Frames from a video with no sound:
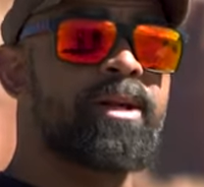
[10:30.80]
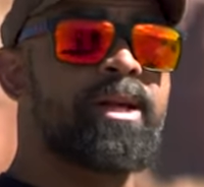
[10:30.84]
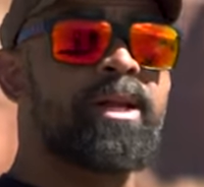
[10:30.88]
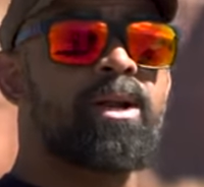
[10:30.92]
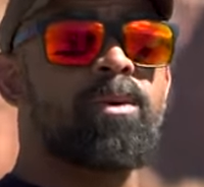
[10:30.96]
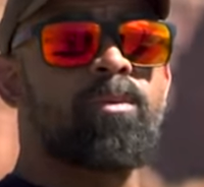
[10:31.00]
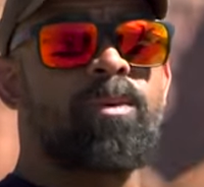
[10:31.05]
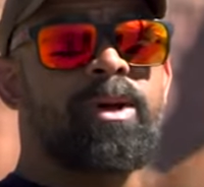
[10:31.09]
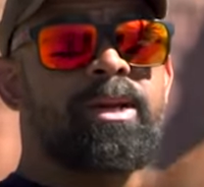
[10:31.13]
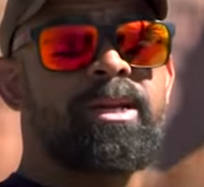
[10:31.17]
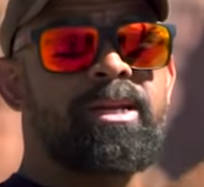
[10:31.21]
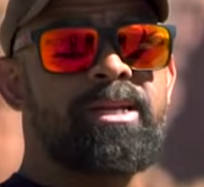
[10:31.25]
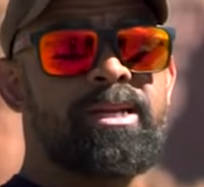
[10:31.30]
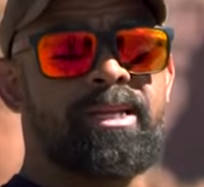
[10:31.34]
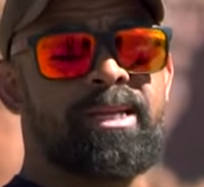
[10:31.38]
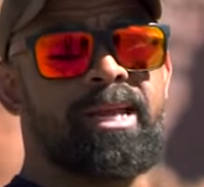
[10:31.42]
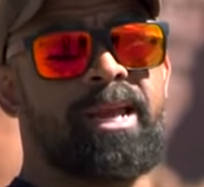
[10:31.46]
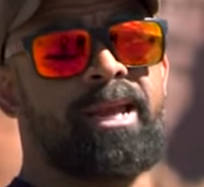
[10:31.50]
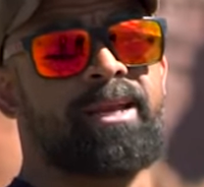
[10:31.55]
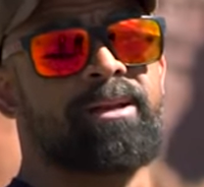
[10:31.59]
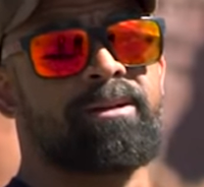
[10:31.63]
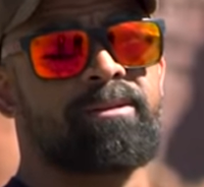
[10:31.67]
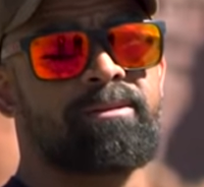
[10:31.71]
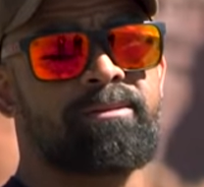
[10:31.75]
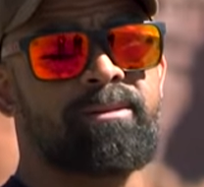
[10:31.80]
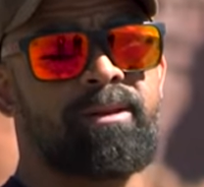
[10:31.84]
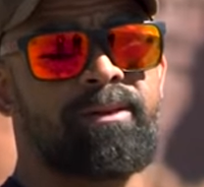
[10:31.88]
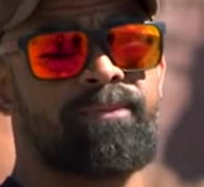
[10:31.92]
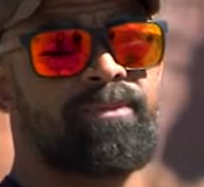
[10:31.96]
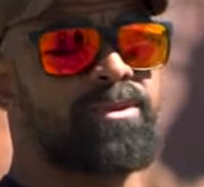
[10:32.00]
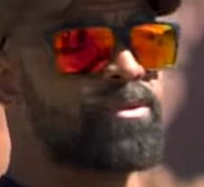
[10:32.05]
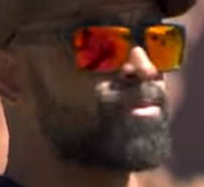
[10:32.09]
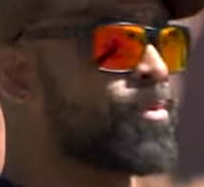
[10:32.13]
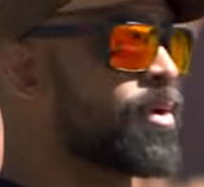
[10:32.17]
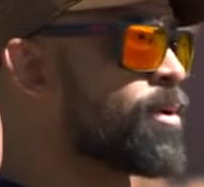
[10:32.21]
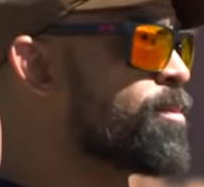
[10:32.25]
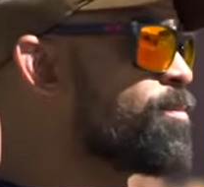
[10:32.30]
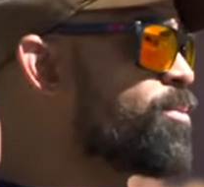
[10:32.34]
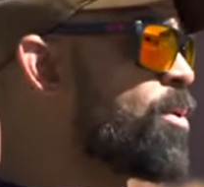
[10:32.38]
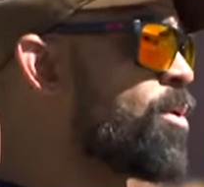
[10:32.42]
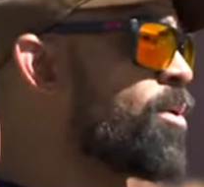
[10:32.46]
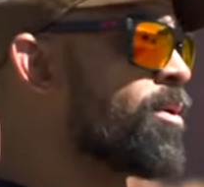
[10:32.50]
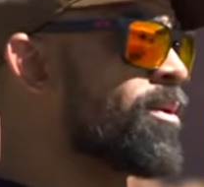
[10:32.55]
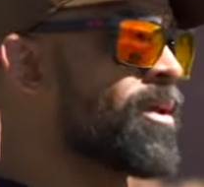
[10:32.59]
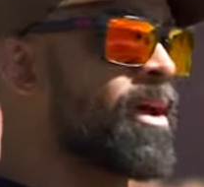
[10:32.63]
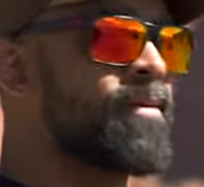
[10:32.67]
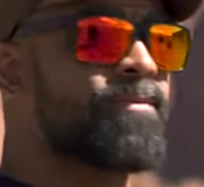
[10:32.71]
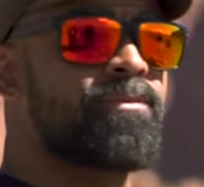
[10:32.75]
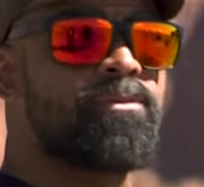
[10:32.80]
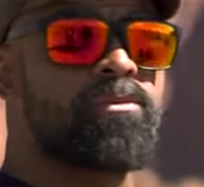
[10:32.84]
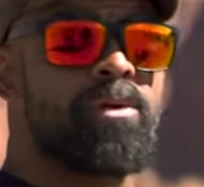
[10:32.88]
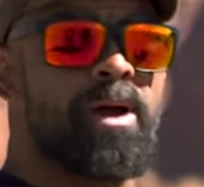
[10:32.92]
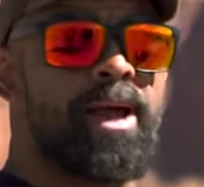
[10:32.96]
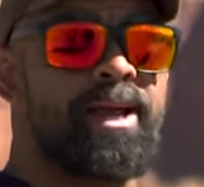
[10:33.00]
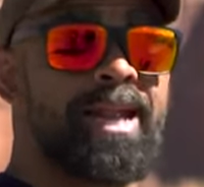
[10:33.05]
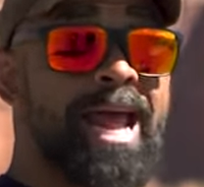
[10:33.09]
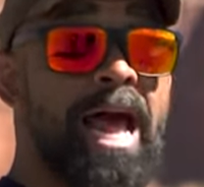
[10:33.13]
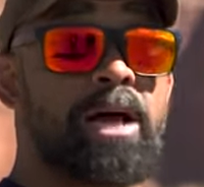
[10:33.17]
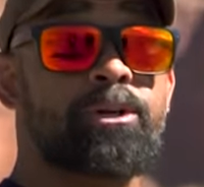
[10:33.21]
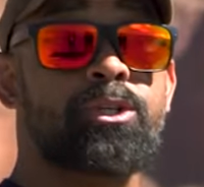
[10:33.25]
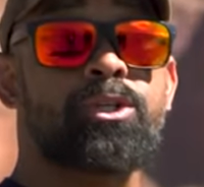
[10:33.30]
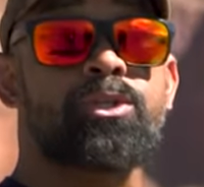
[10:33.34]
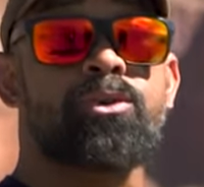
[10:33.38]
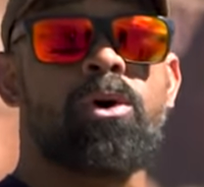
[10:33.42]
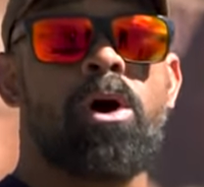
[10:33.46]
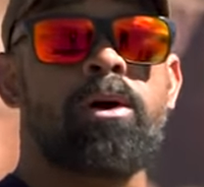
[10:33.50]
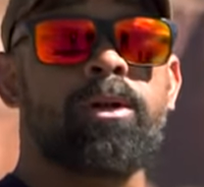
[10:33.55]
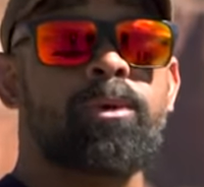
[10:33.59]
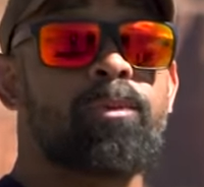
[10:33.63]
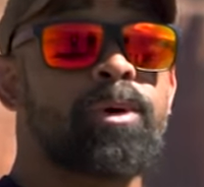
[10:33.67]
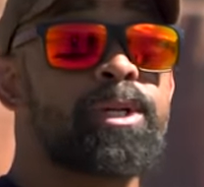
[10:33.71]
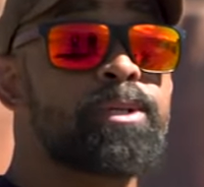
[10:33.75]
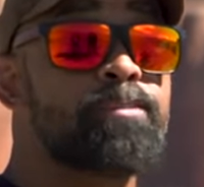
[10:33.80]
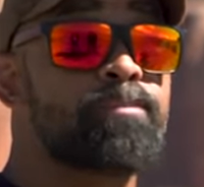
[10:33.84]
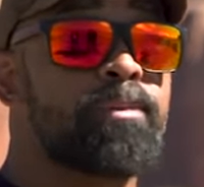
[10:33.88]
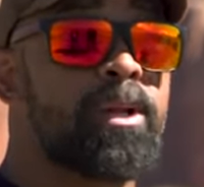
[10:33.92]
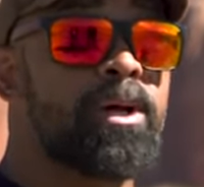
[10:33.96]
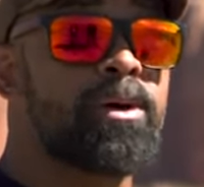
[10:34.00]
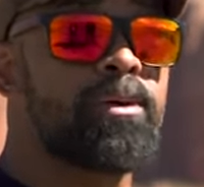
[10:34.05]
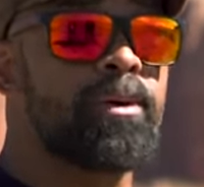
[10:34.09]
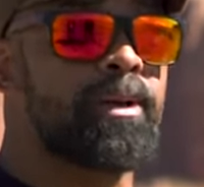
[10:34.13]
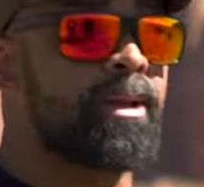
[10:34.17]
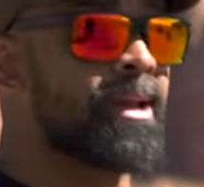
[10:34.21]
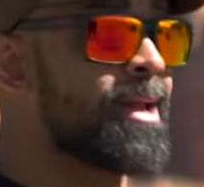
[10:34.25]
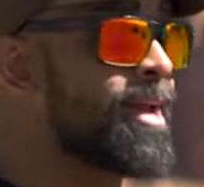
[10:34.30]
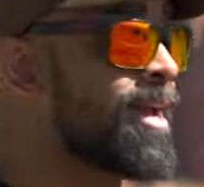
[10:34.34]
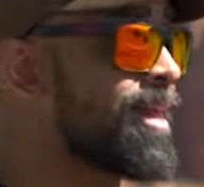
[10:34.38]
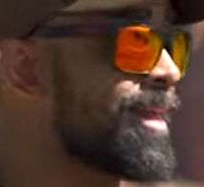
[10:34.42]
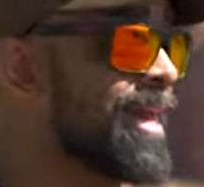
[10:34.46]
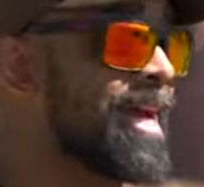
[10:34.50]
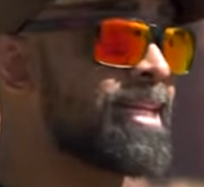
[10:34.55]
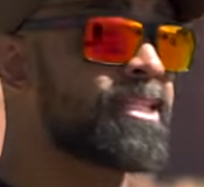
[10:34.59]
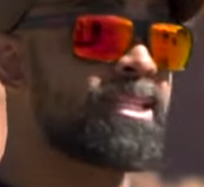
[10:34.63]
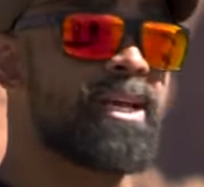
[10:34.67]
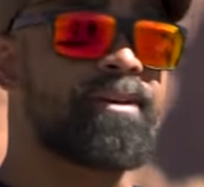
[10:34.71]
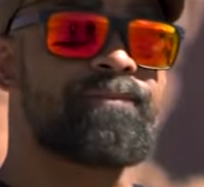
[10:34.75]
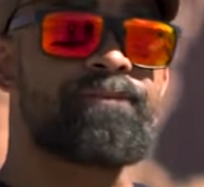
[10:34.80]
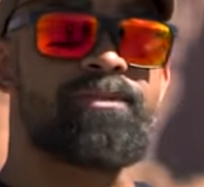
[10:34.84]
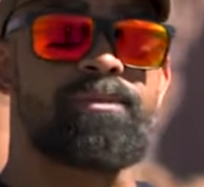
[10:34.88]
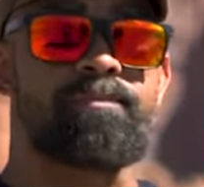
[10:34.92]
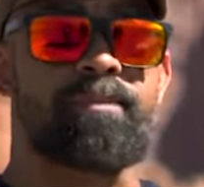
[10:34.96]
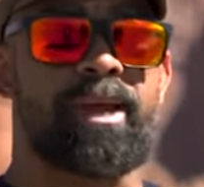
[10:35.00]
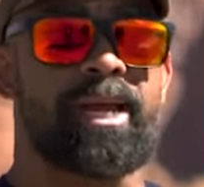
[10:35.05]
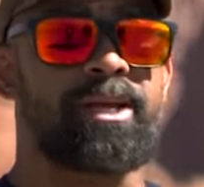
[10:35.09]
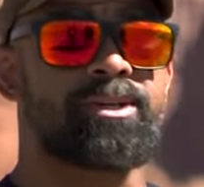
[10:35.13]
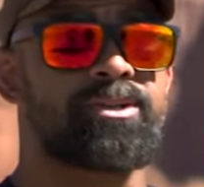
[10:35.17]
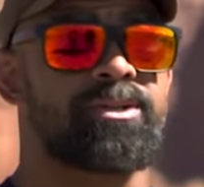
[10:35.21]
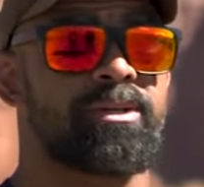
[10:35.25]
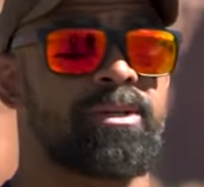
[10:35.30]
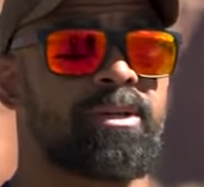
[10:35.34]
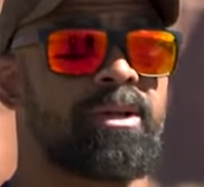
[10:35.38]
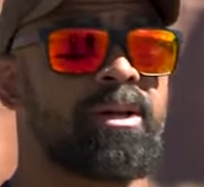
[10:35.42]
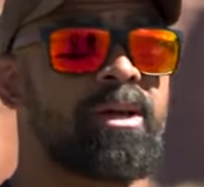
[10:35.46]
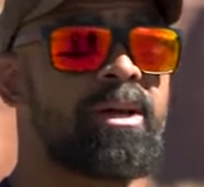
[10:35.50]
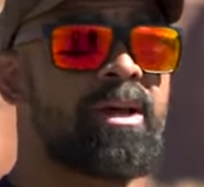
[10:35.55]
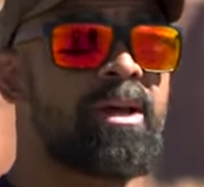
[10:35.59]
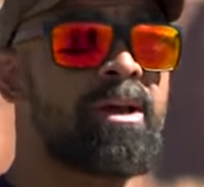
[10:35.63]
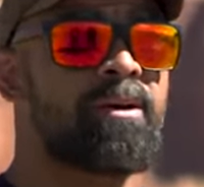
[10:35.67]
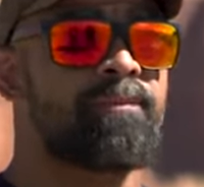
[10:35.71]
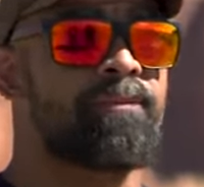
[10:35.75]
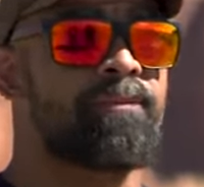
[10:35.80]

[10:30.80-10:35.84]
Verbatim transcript: you're gonna get a wind indicator. If it's wind blowing left, right, how strong the wind's blowing. That's information